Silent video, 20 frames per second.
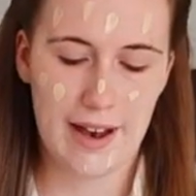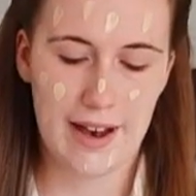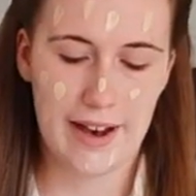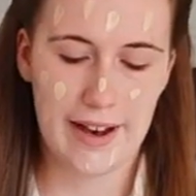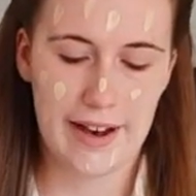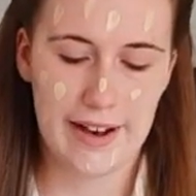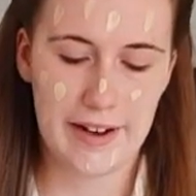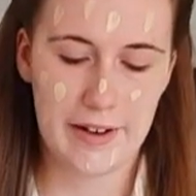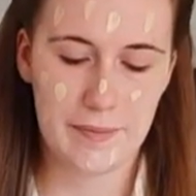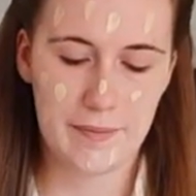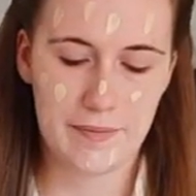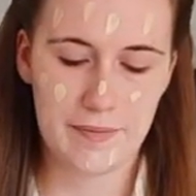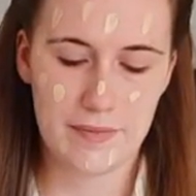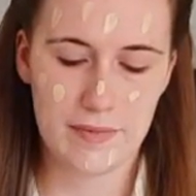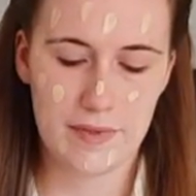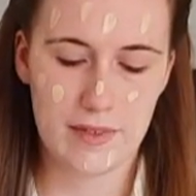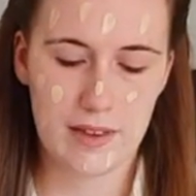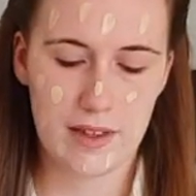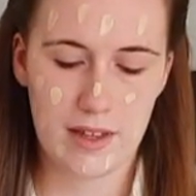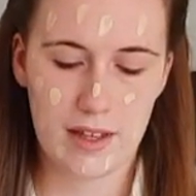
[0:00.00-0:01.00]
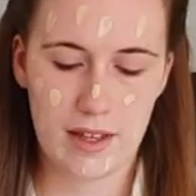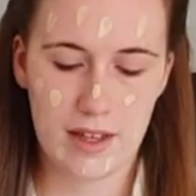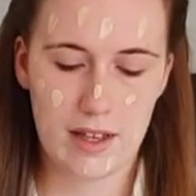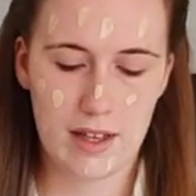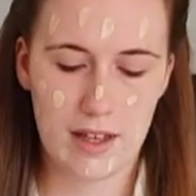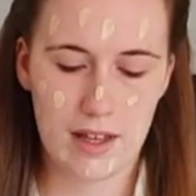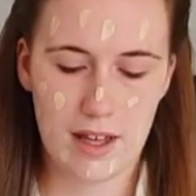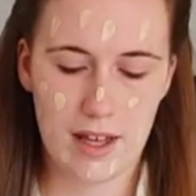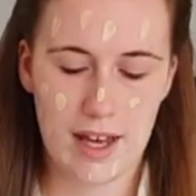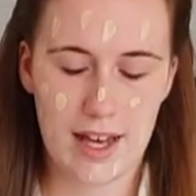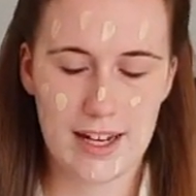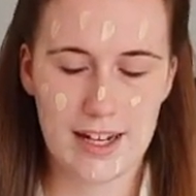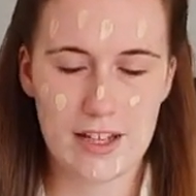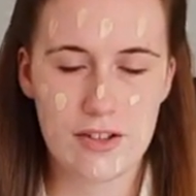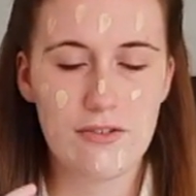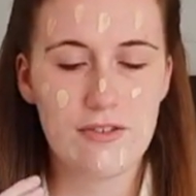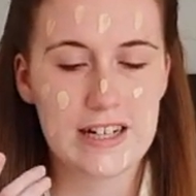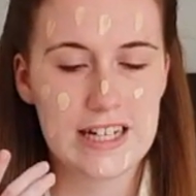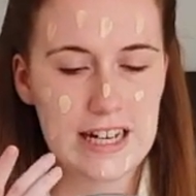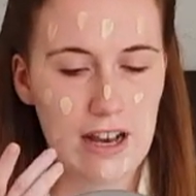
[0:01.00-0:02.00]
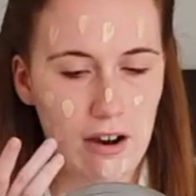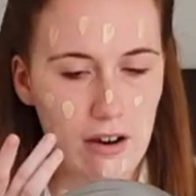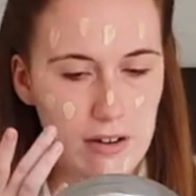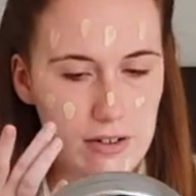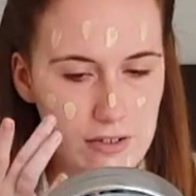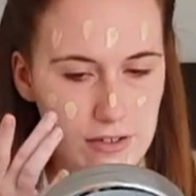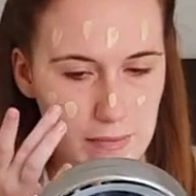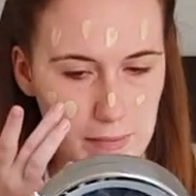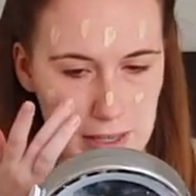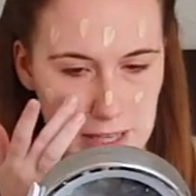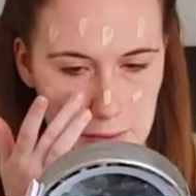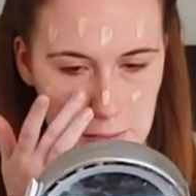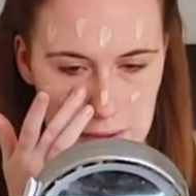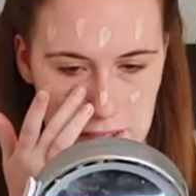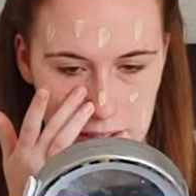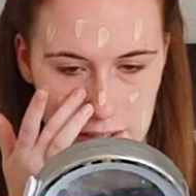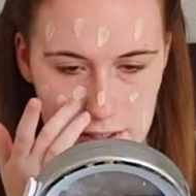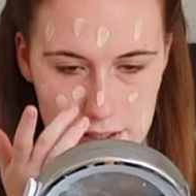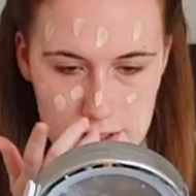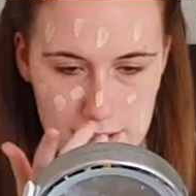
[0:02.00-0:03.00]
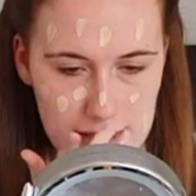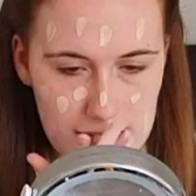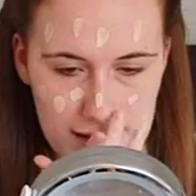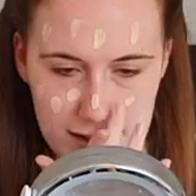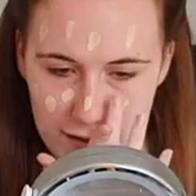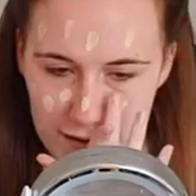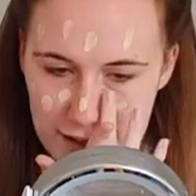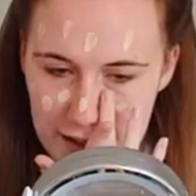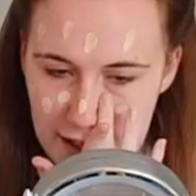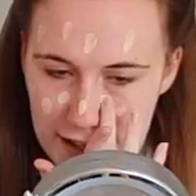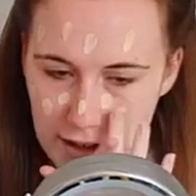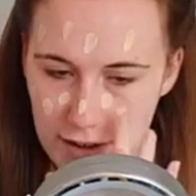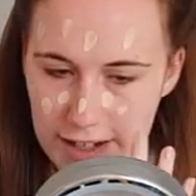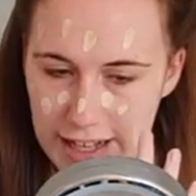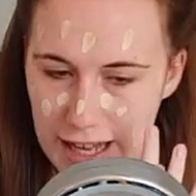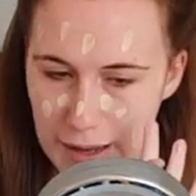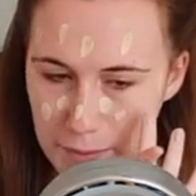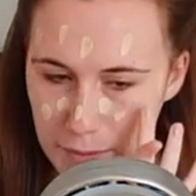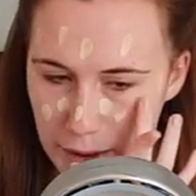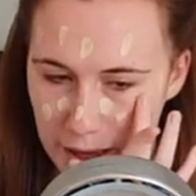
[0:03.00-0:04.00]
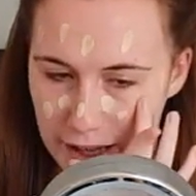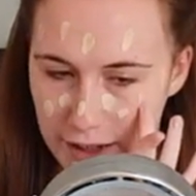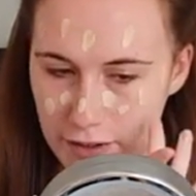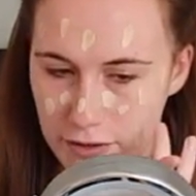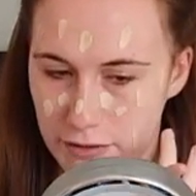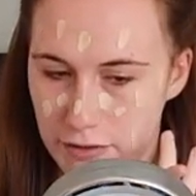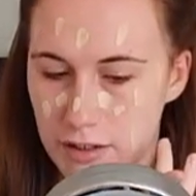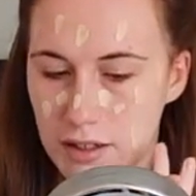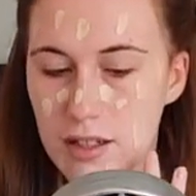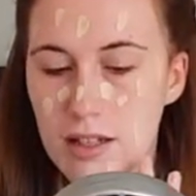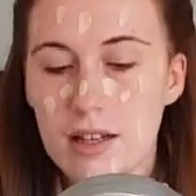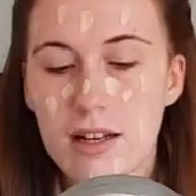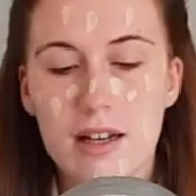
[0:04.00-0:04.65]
and it's really hard for me because, as I say, I am pale